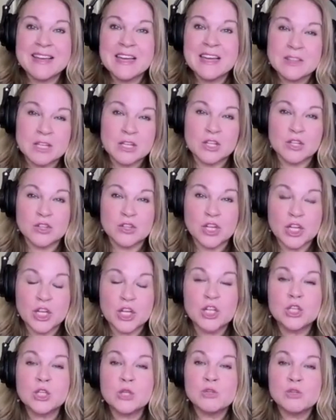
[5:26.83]
the
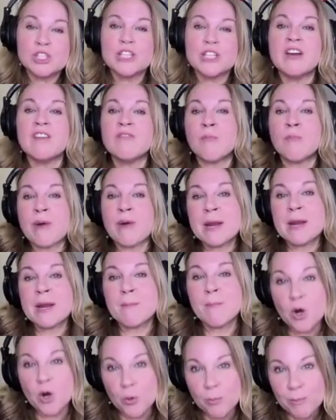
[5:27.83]
inclusion of brand
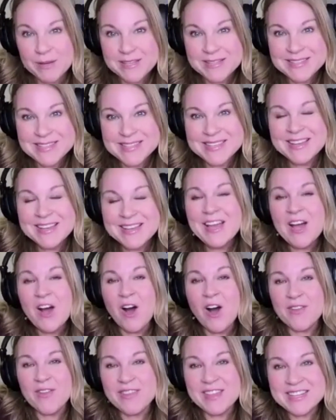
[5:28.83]
purpose,
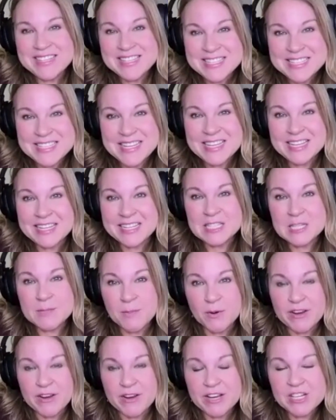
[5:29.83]
authenticity, and
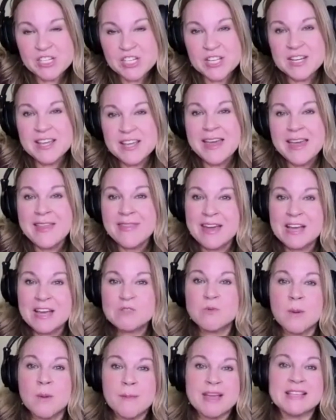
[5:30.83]
inspiration, that's
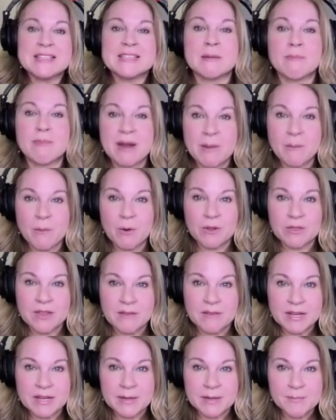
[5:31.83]
what makes it a brand worth
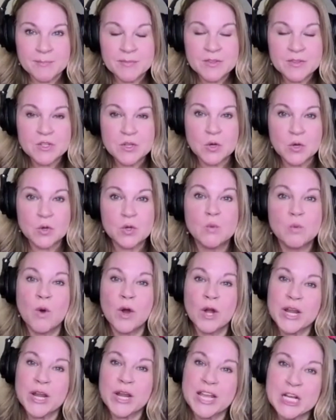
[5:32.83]
loving. So you want
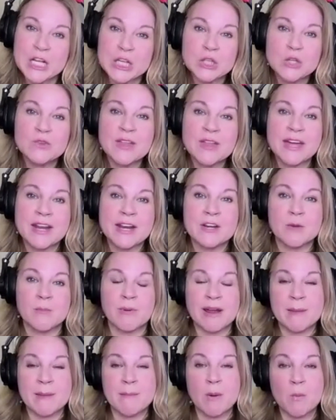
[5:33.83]
to include that in your
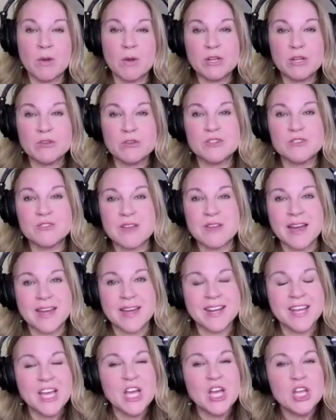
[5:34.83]
brand, but when you do that,
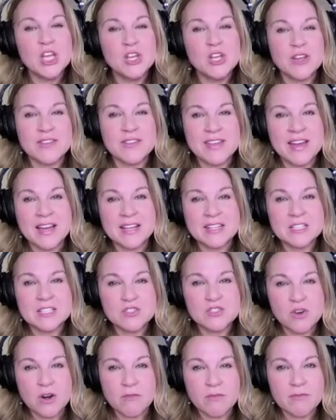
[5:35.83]
you get that
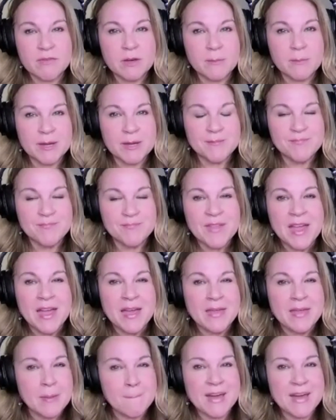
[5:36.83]
strong fulfillment.
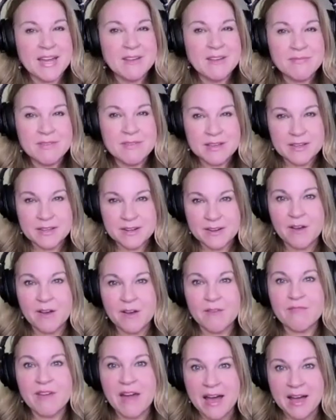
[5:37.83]
The benefit
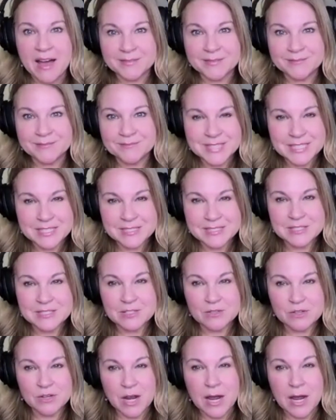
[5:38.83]
of that is
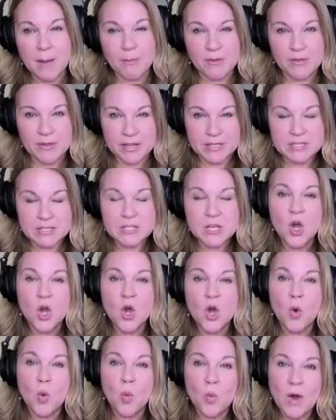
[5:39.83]
a couple things.
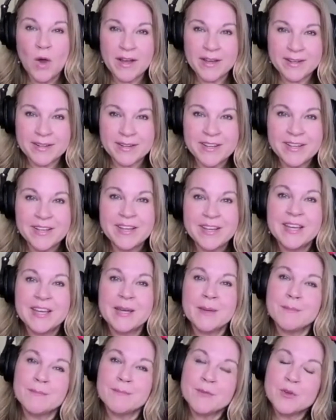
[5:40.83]
One,
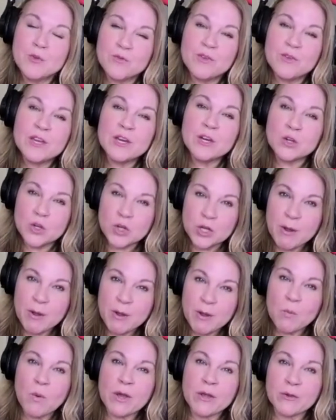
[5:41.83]
you feel good
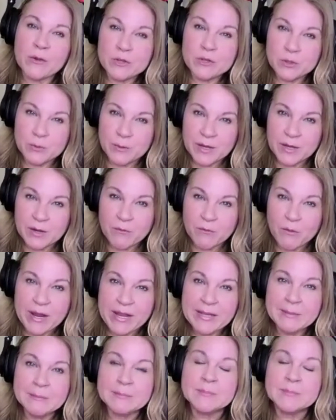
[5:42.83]
about what you're doing,
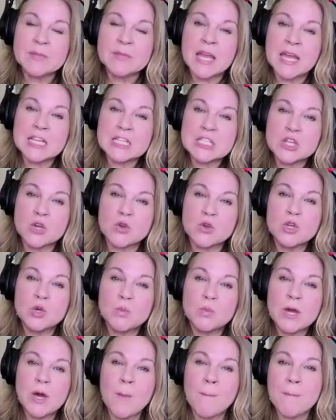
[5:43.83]
right? And so you
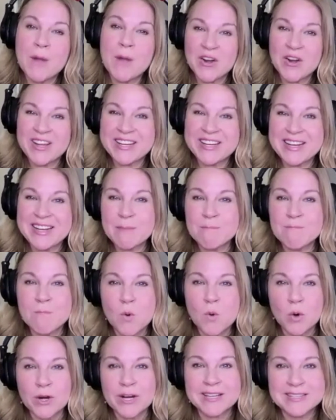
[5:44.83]
will market it
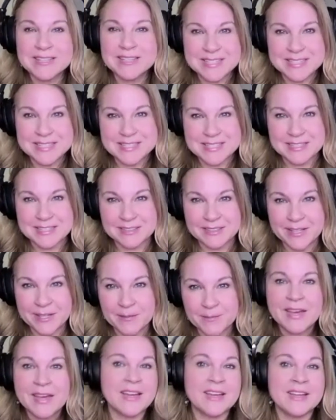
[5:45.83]
more consistently.
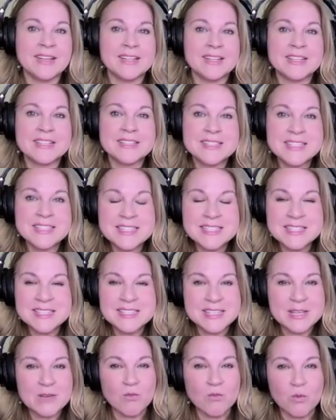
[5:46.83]
And
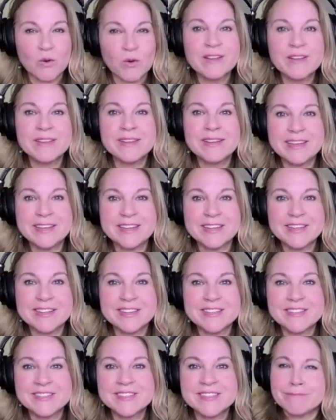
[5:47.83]
consistency really
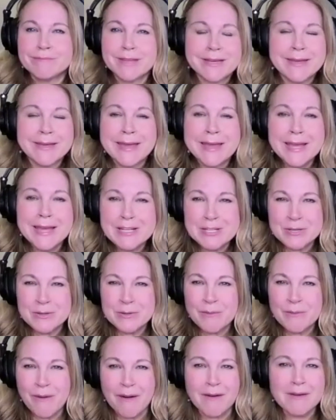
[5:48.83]
is the key
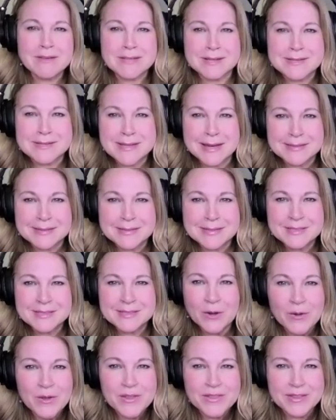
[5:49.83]
to all success,
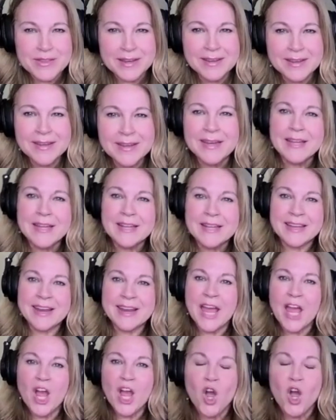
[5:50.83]
don't you think? Like,
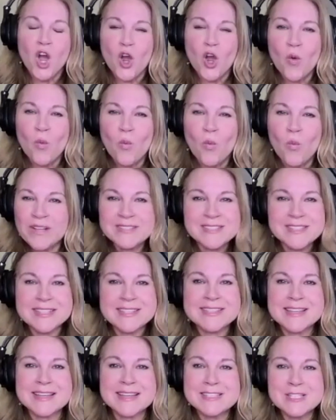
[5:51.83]
what
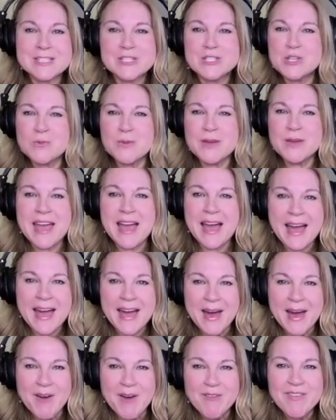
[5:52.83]
successes do we
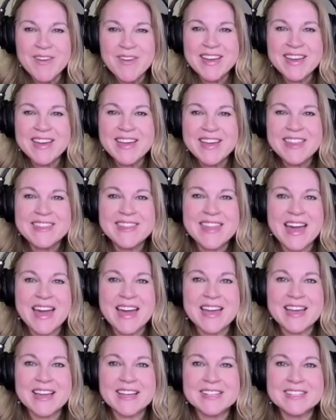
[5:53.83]
have
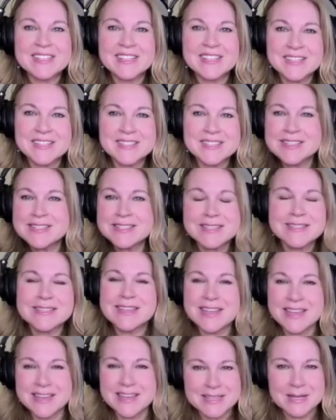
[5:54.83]
that
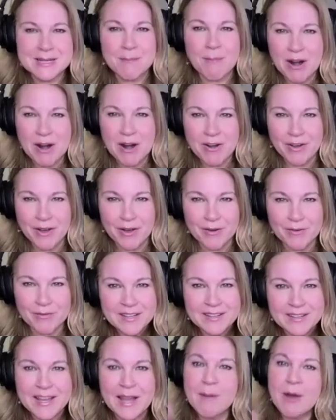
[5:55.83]
consistency isn't part of?
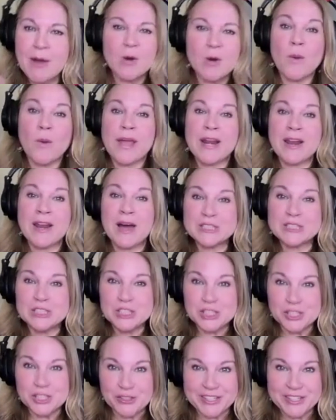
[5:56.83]
Like, I'm on a weight loss
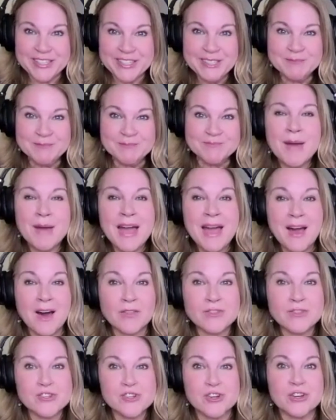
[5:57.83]
journey, a
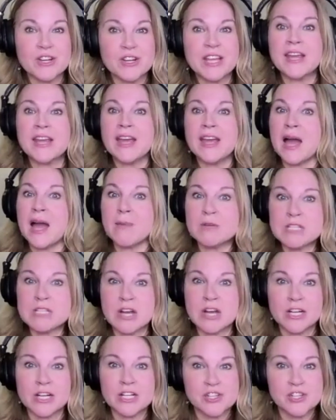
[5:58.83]
health journey. I was
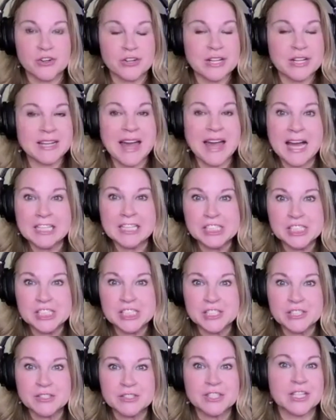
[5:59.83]
on a journey last
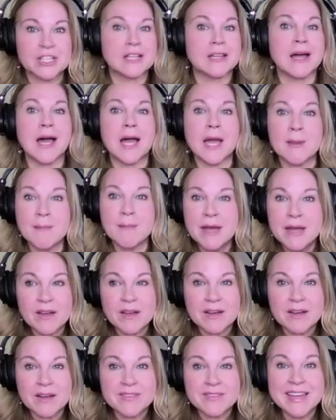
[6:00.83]
year to climb
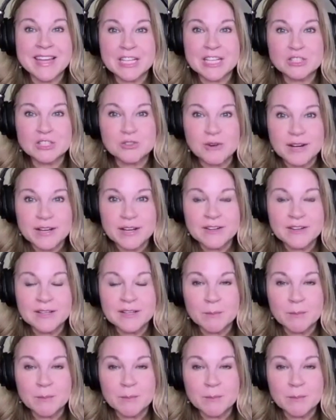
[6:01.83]
the Inca Trail in